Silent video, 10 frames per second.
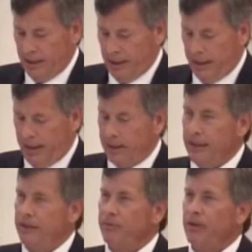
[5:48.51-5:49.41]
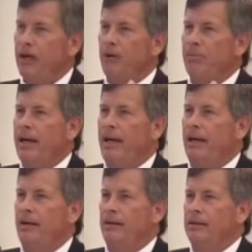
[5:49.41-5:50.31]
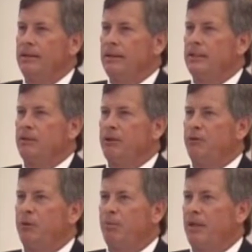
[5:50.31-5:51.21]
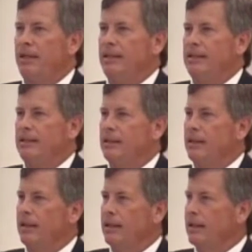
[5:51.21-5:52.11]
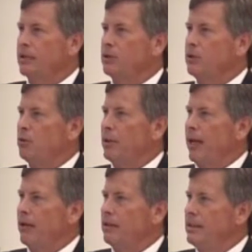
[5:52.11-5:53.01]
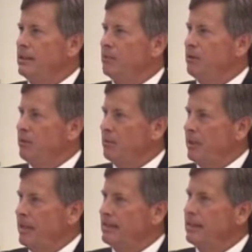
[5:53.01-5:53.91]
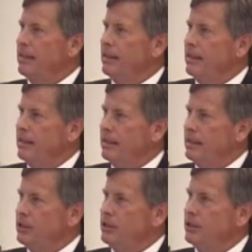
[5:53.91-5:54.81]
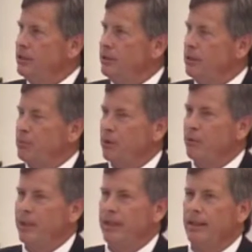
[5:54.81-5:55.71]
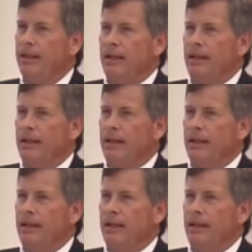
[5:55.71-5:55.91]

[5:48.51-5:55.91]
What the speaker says: And if a panel needs to be replaced, an electrical panel needs to be replaced in addition to the permit,